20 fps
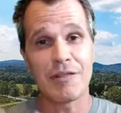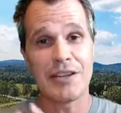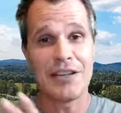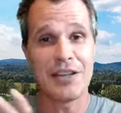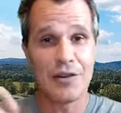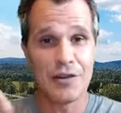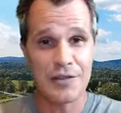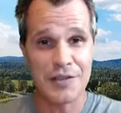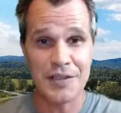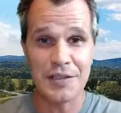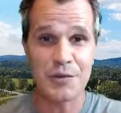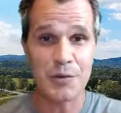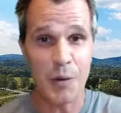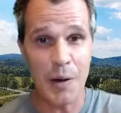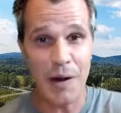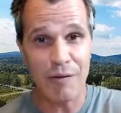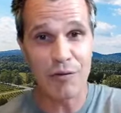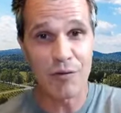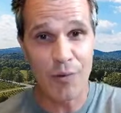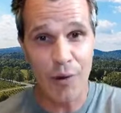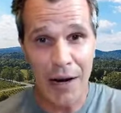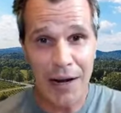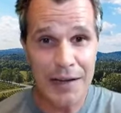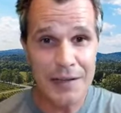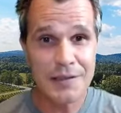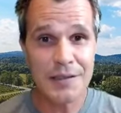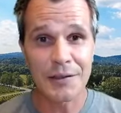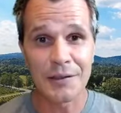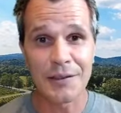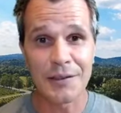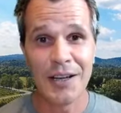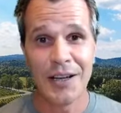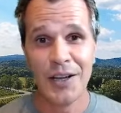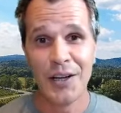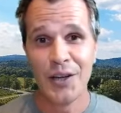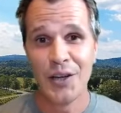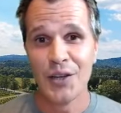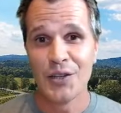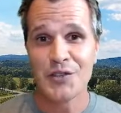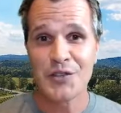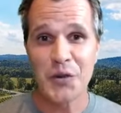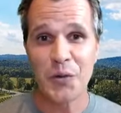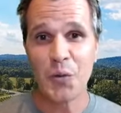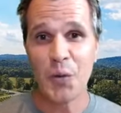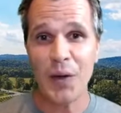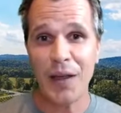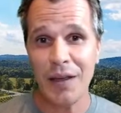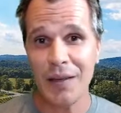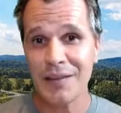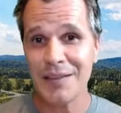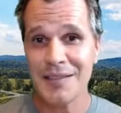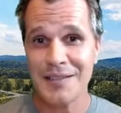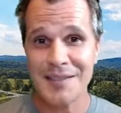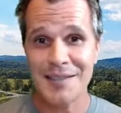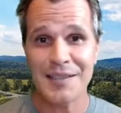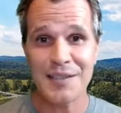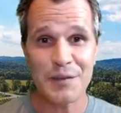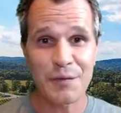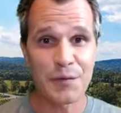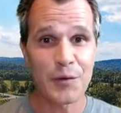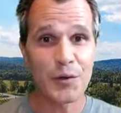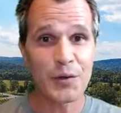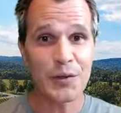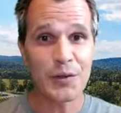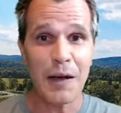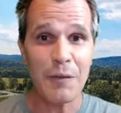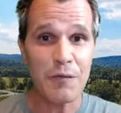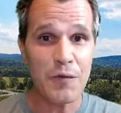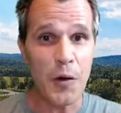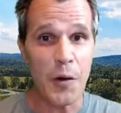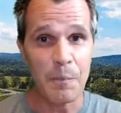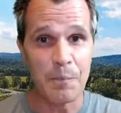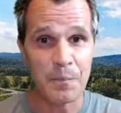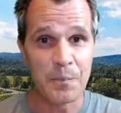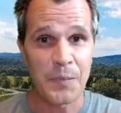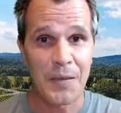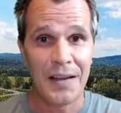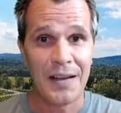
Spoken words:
goes into our varietal. So where does this fruit come from?